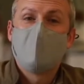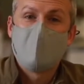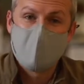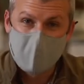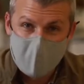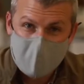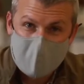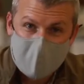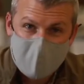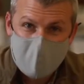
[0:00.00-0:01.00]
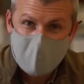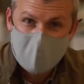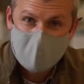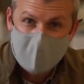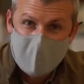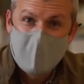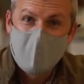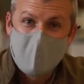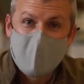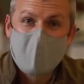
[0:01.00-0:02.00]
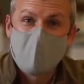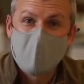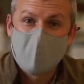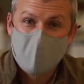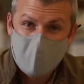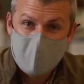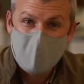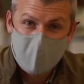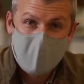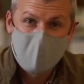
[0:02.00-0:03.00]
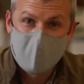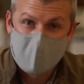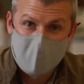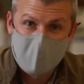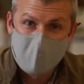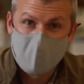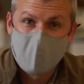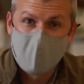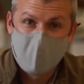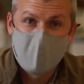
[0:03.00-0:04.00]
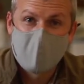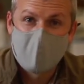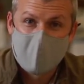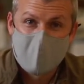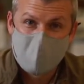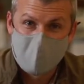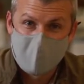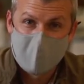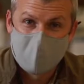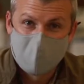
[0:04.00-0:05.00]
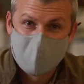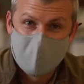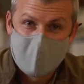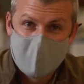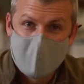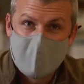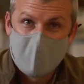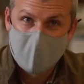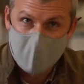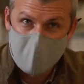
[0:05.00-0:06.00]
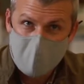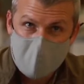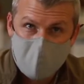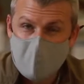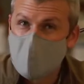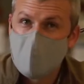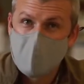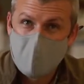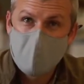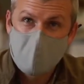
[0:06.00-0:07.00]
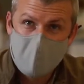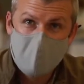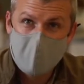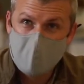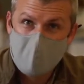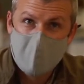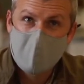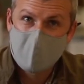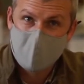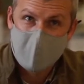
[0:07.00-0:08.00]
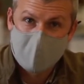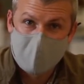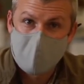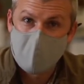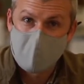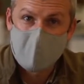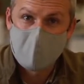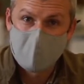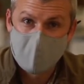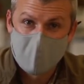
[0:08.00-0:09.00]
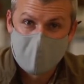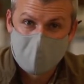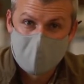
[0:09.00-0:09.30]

At Brevard College, we have 3 primary goals for our Quality Enhancement Plan. The first is to improve student understanding and practice of collaborative learning.